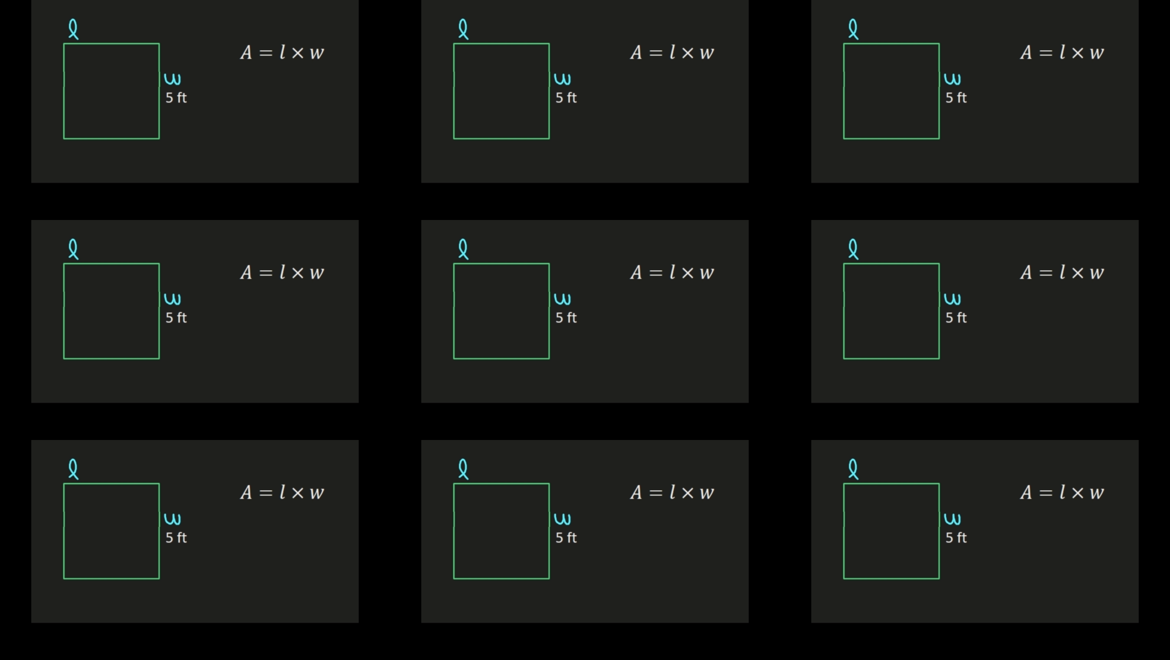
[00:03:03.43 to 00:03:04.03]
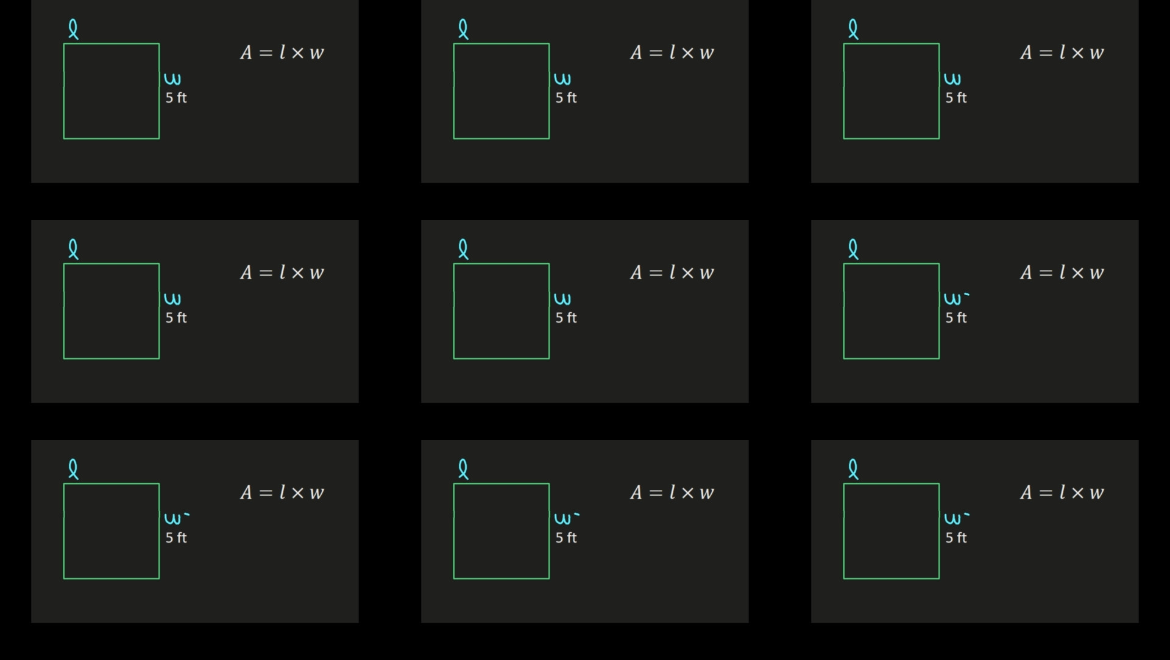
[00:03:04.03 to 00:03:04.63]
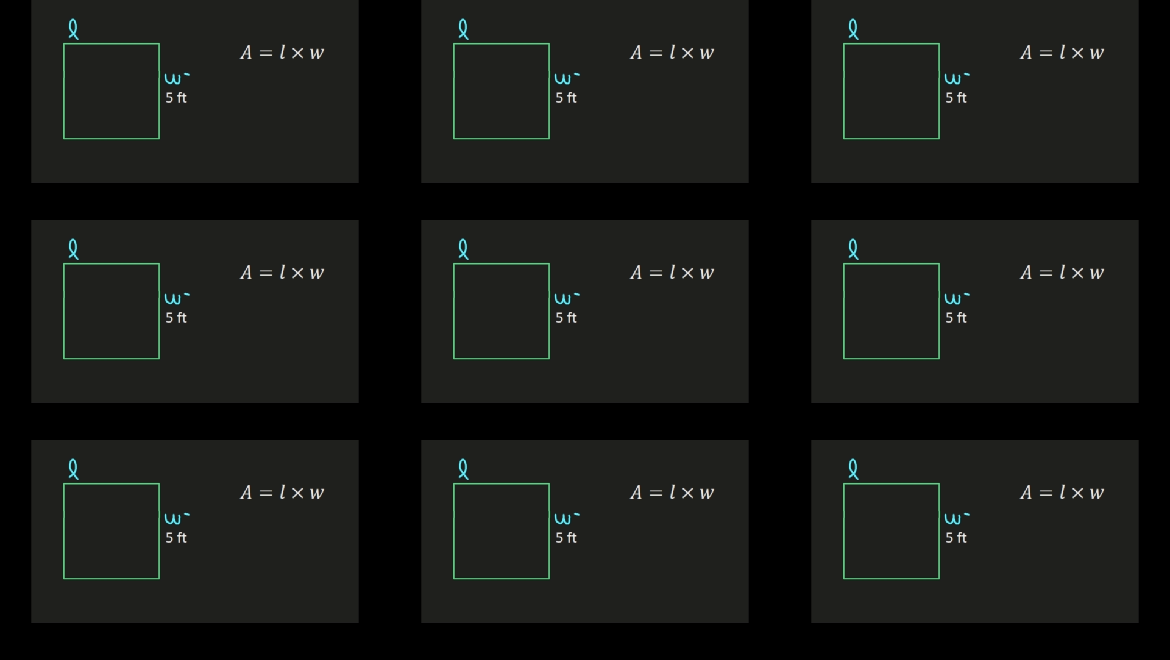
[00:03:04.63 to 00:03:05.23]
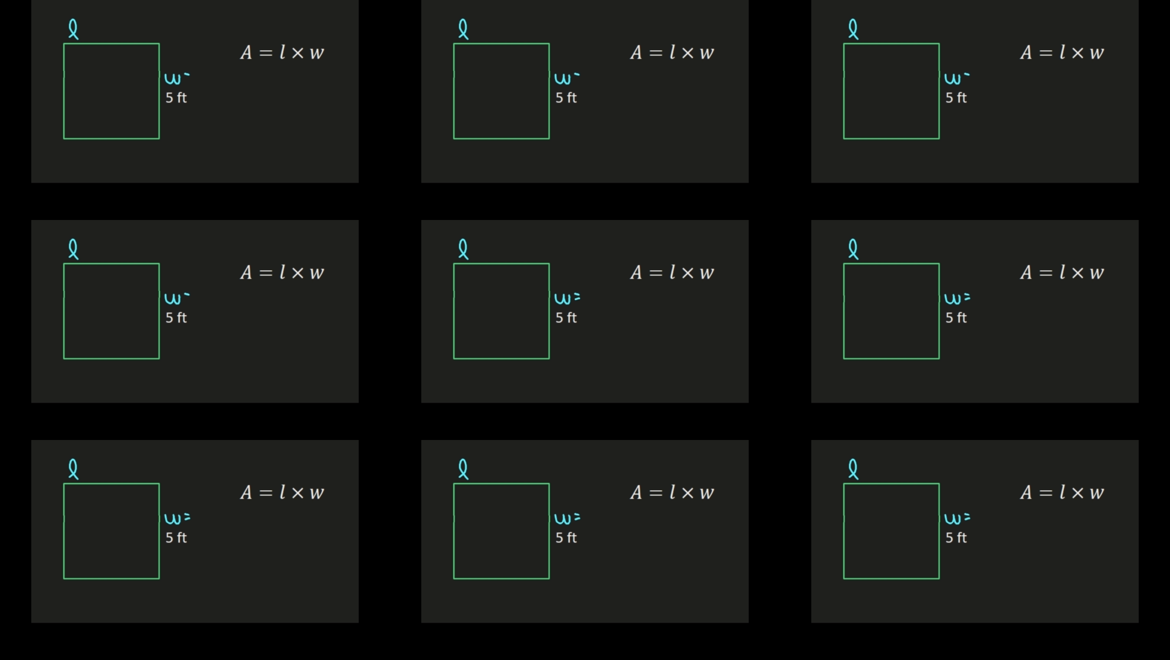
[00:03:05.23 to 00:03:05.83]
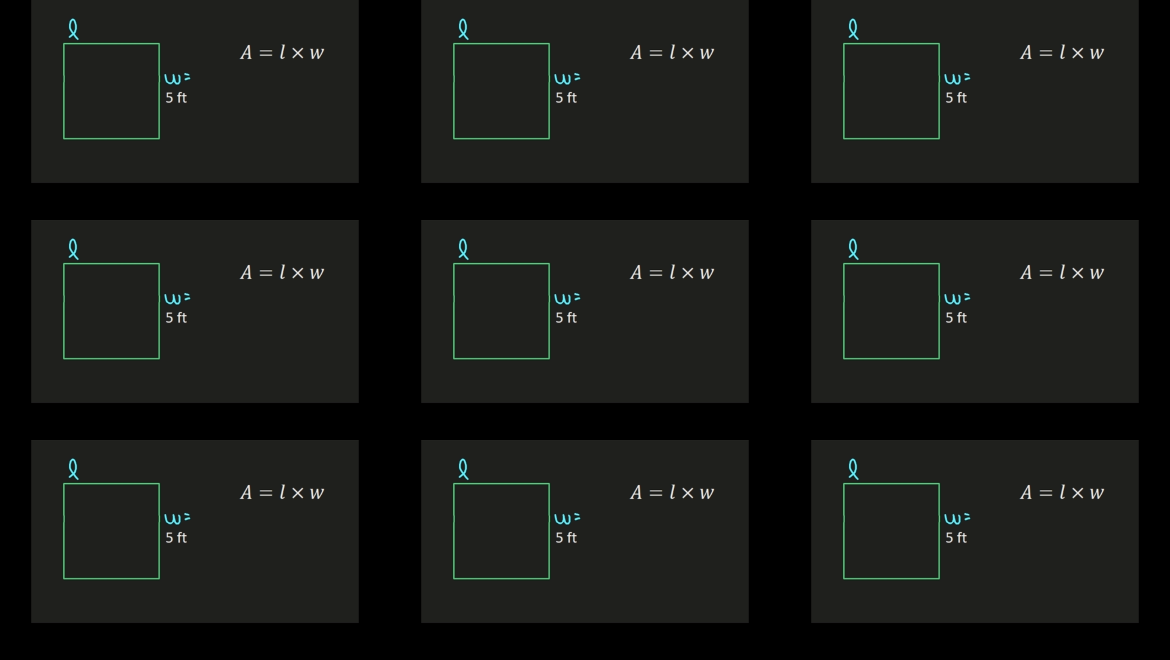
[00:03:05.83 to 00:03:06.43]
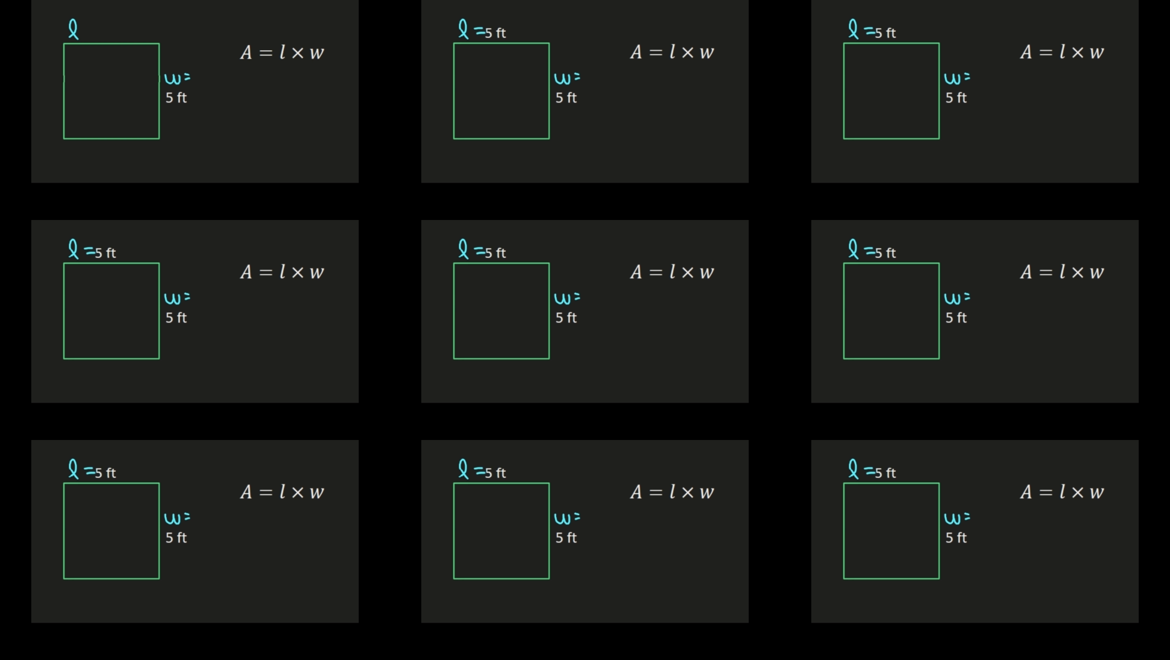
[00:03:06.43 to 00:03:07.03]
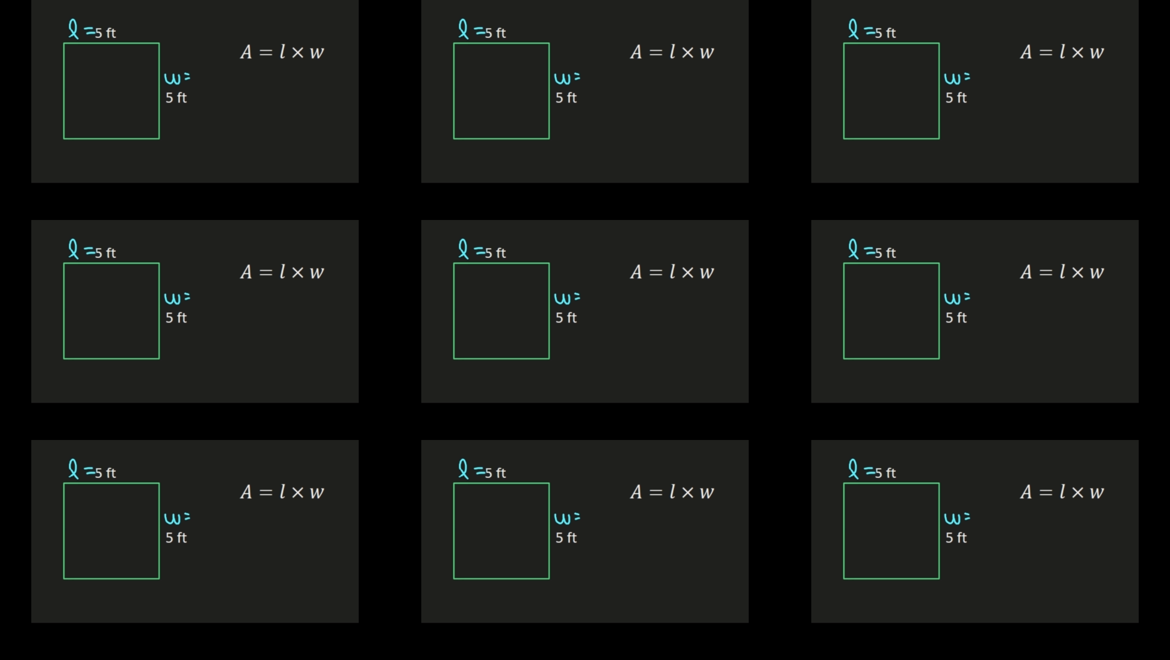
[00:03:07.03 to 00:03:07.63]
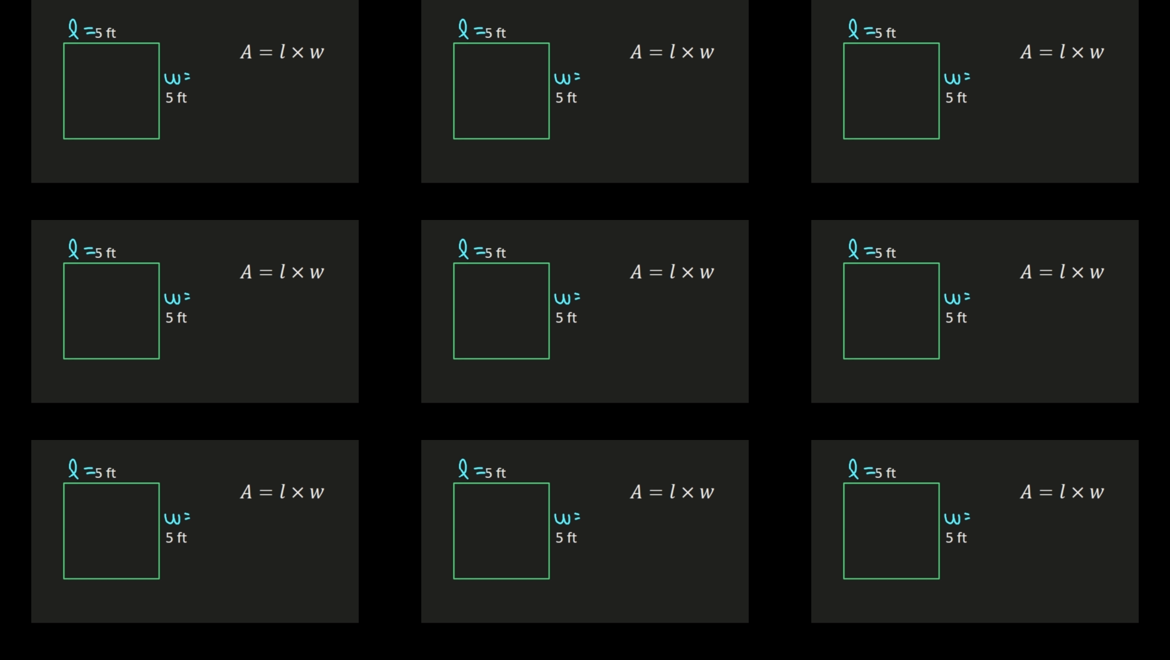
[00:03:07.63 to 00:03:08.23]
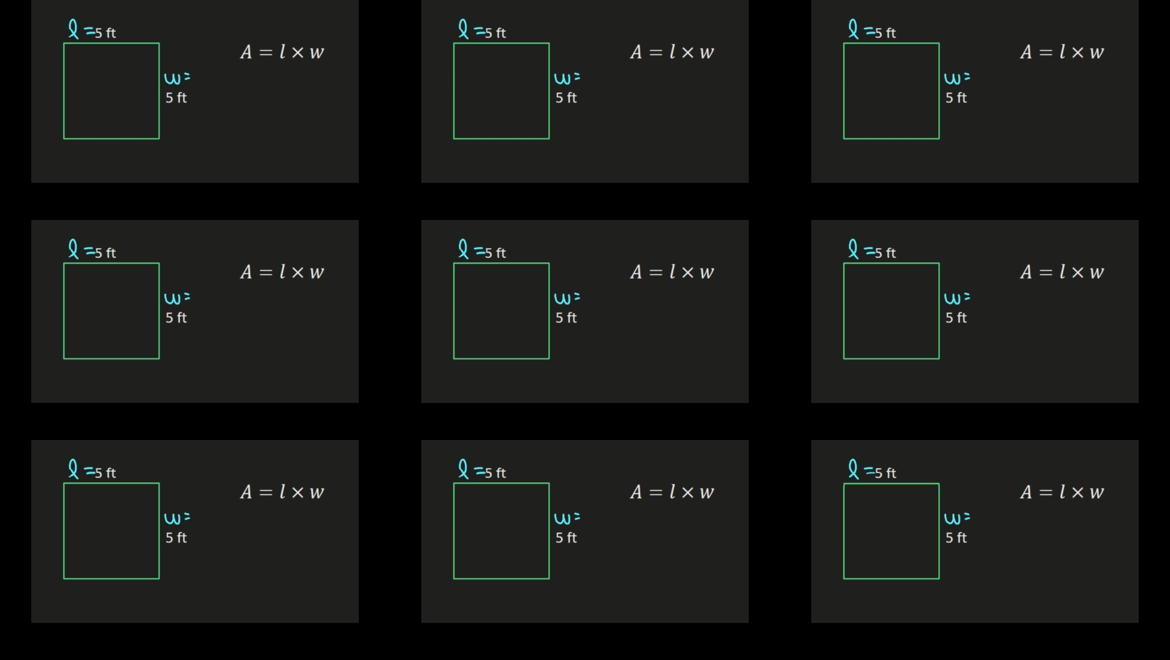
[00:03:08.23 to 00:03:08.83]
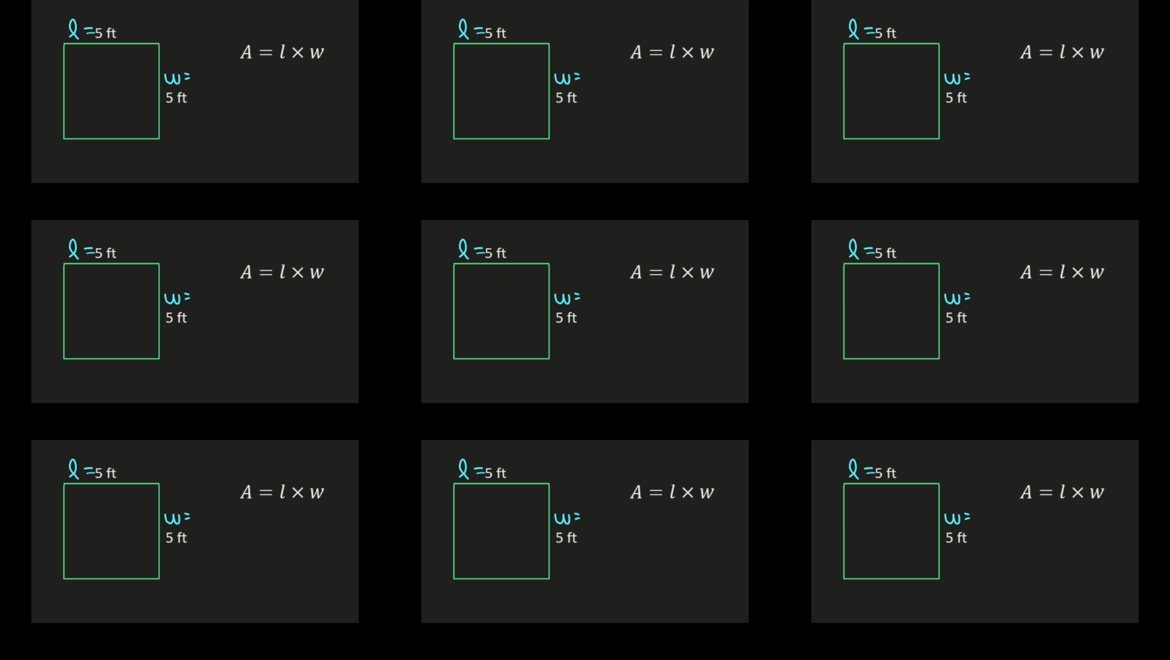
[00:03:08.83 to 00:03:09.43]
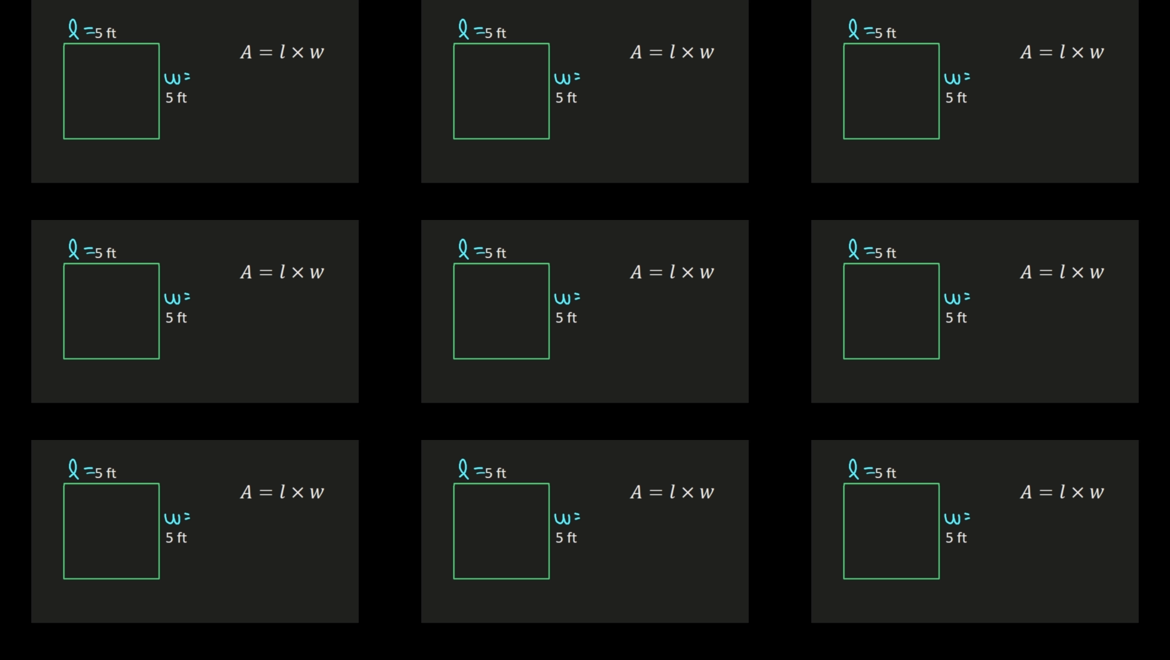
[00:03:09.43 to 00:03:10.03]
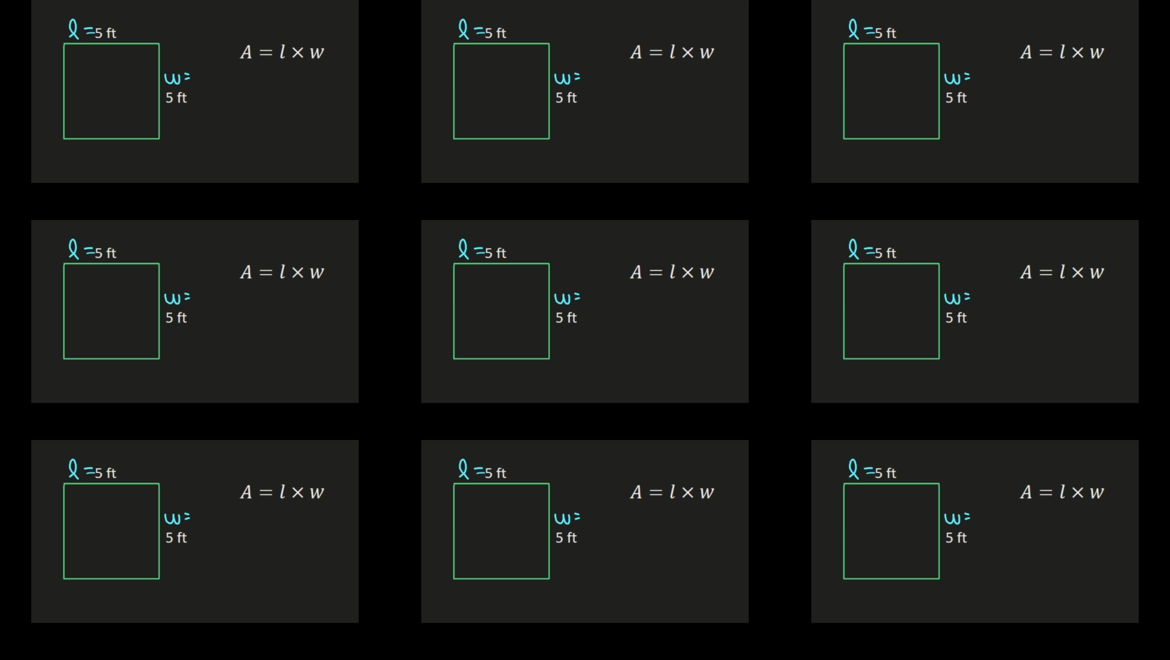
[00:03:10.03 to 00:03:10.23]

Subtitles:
No face is visible, so there are no lips to read.